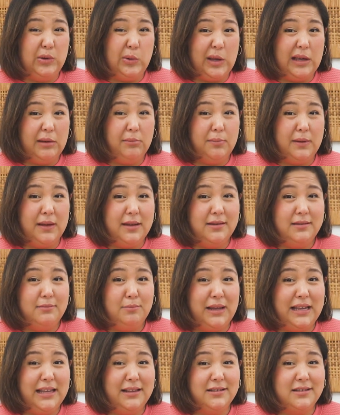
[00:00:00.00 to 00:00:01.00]
looking
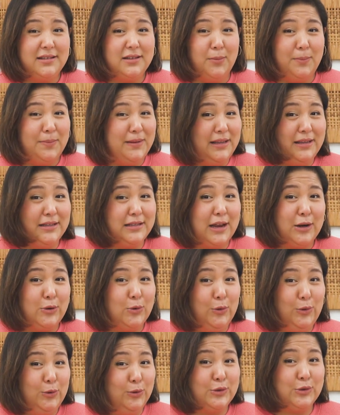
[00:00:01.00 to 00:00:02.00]
beans, the beans that
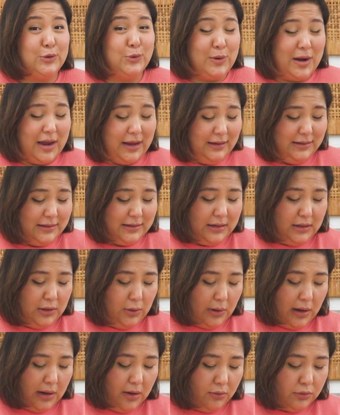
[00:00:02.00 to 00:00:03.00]
don't look so nice, you
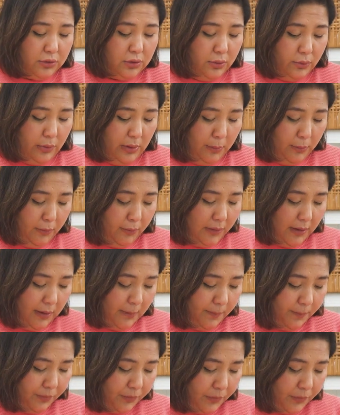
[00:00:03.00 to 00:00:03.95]
can also remove them.